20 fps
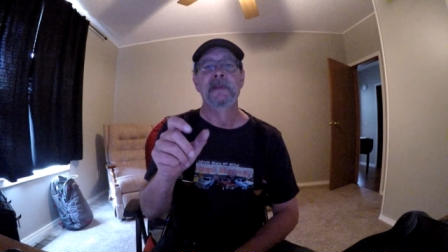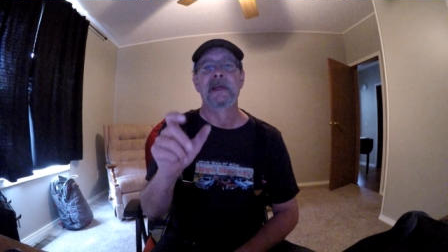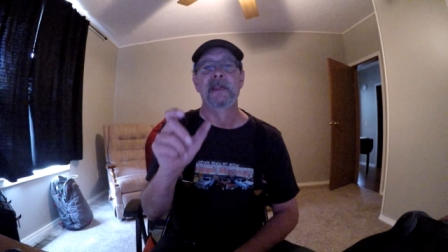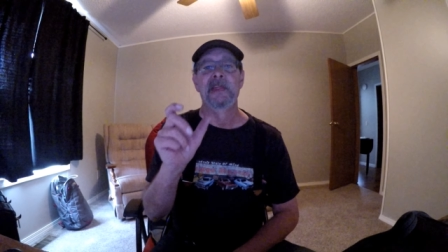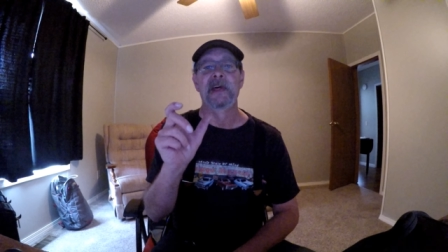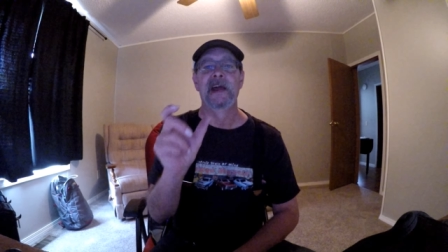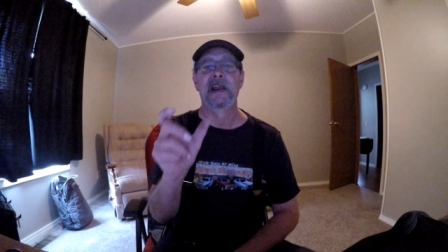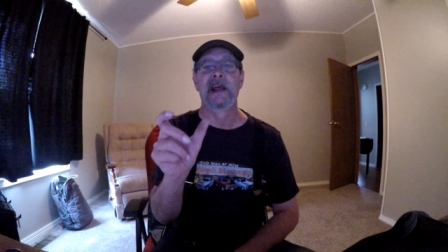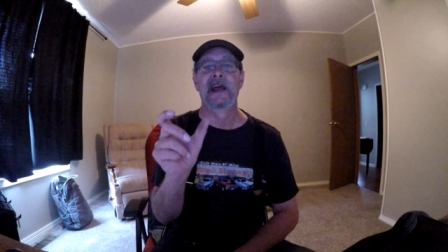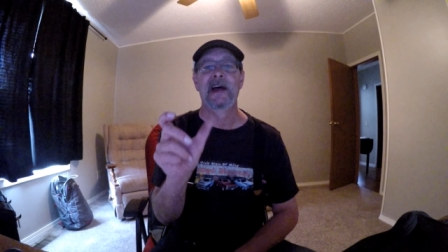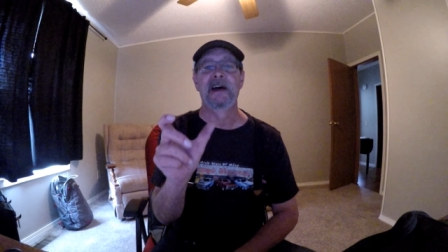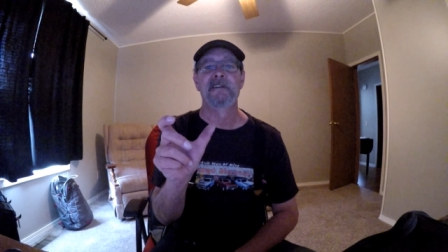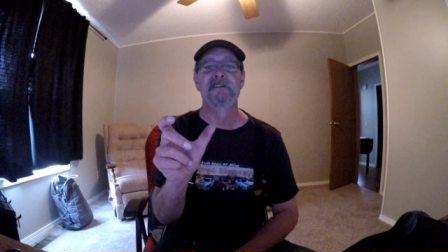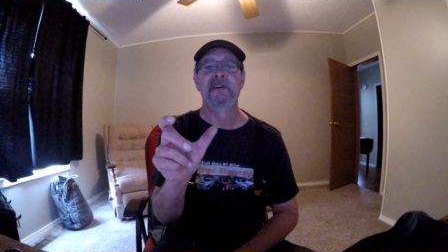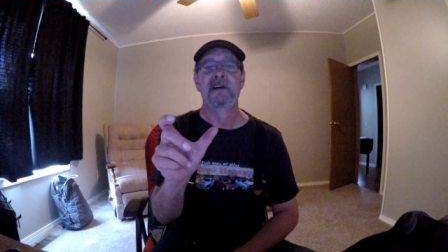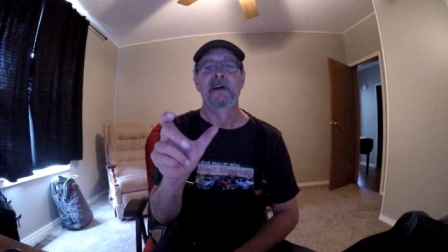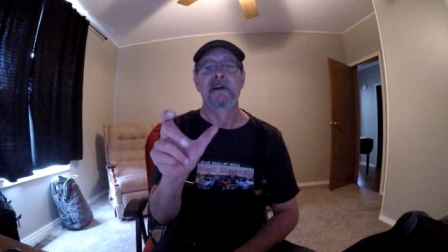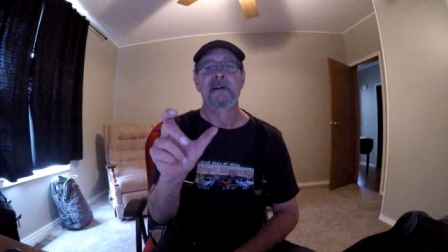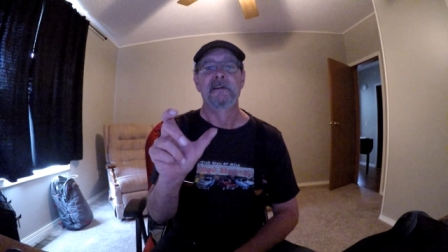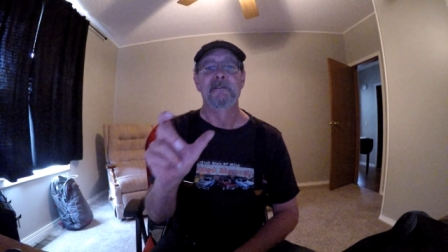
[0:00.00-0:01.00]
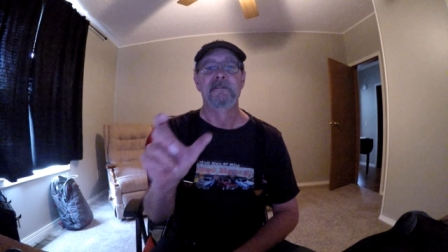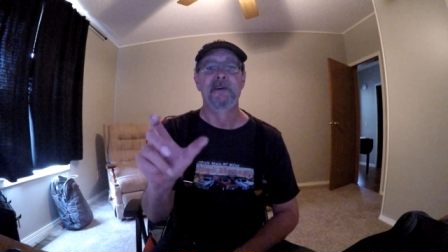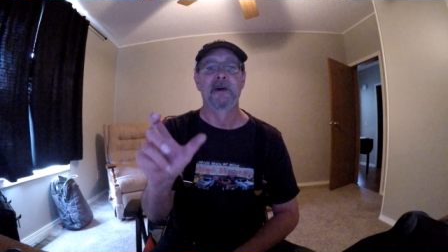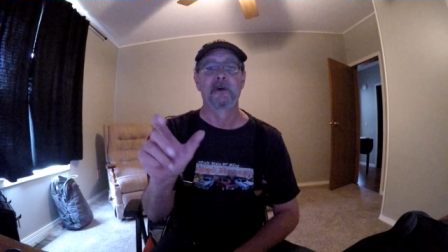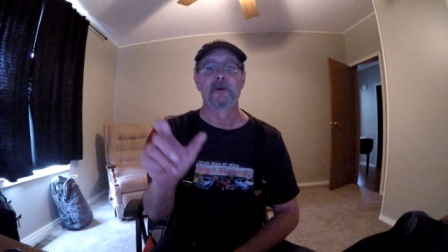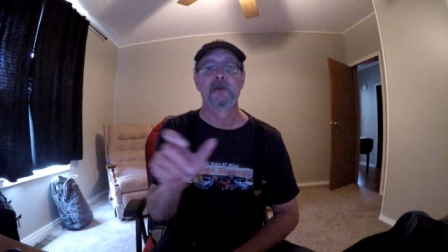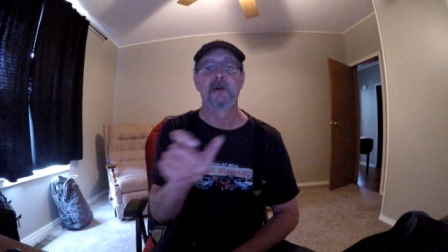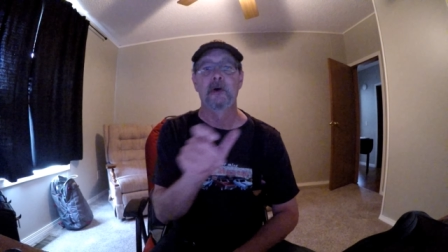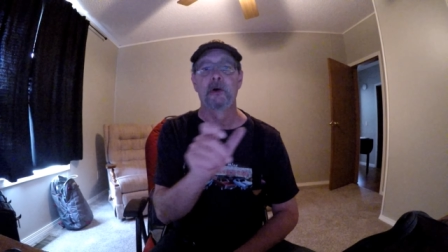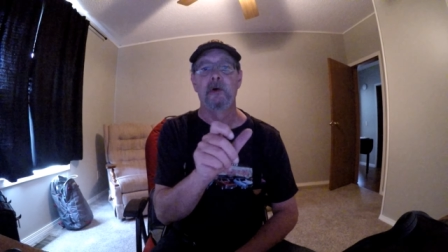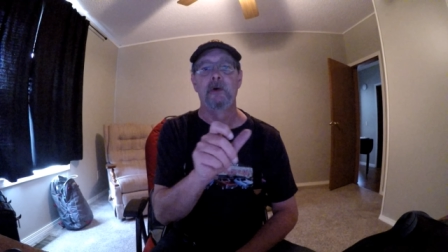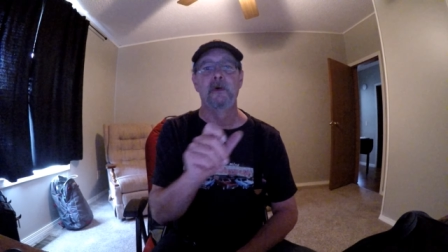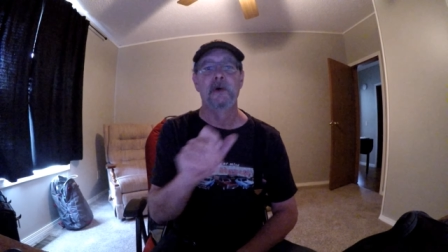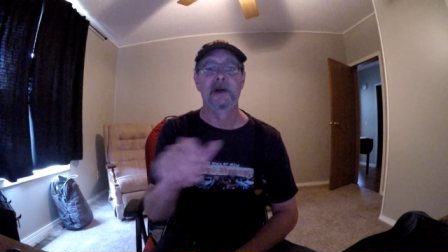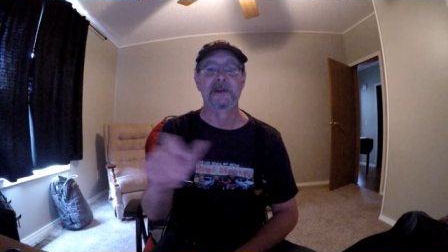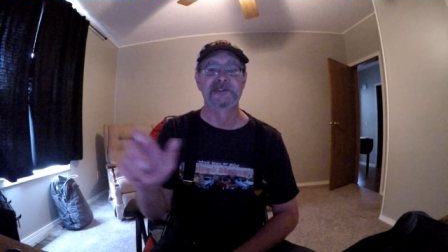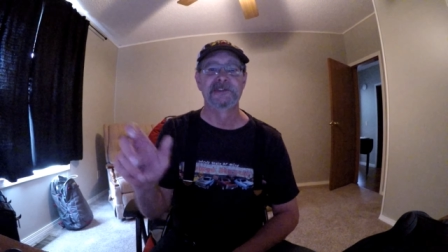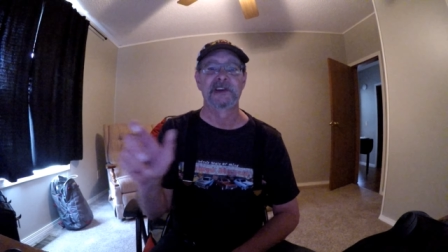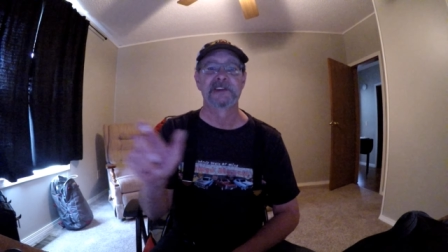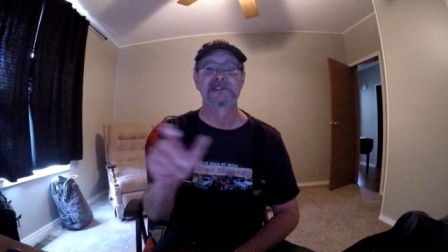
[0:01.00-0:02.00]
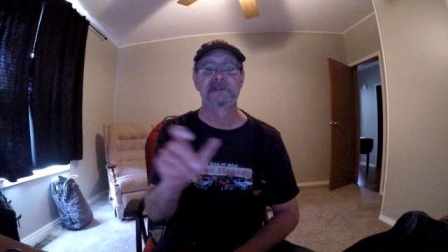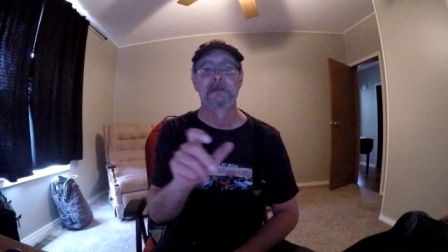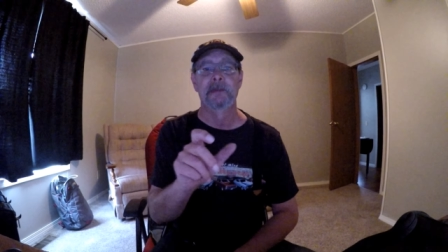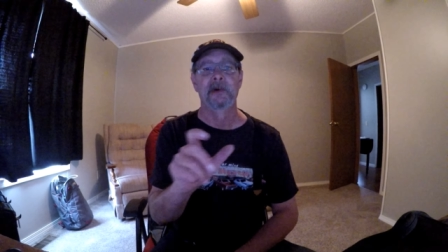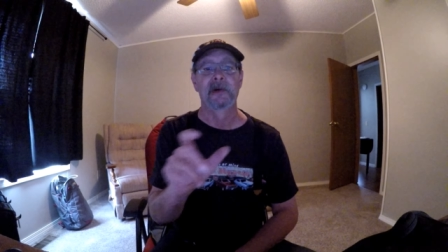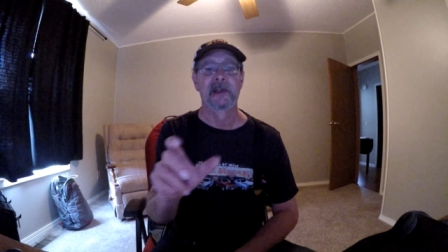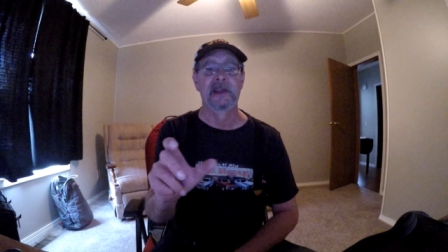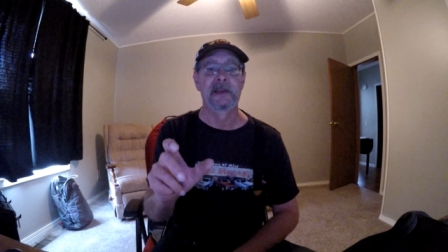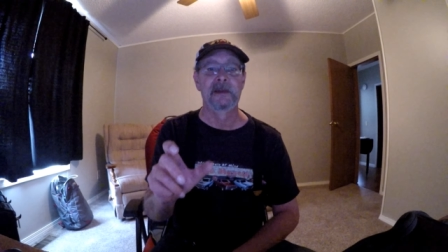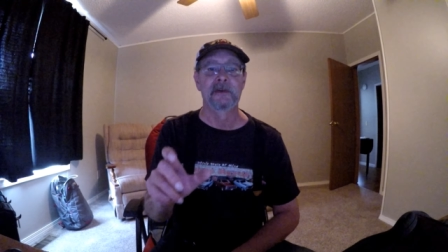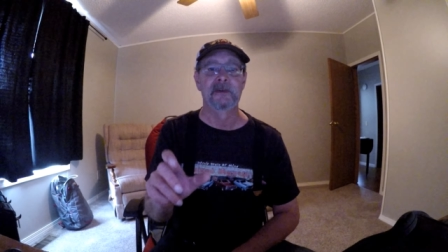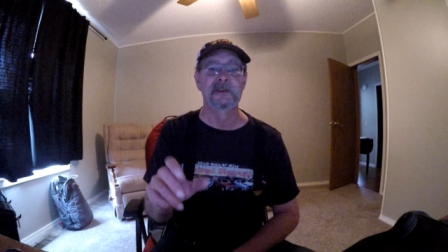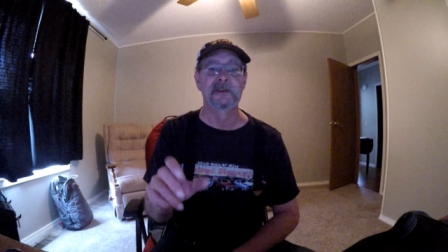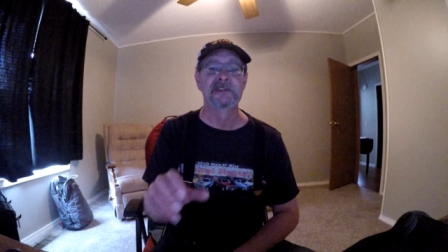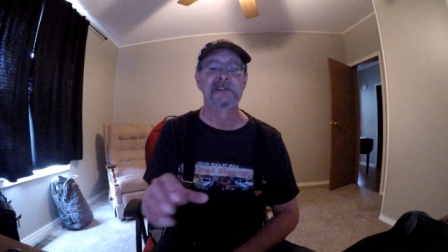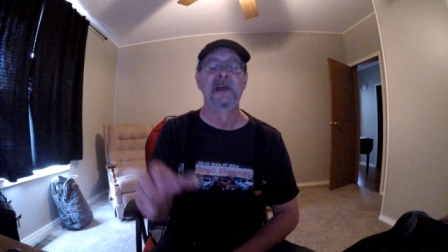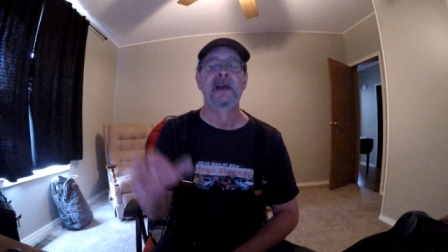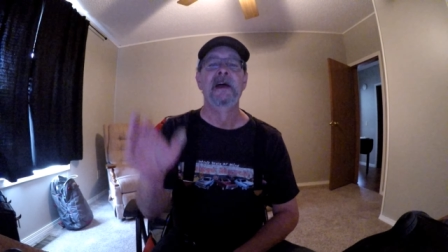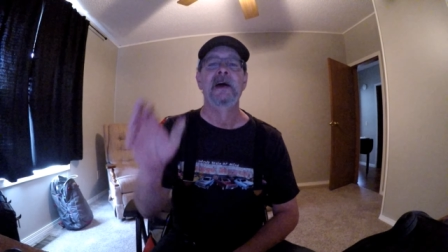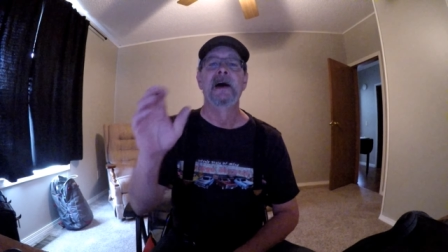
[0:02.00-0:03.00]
that have Velcro adjustable heels,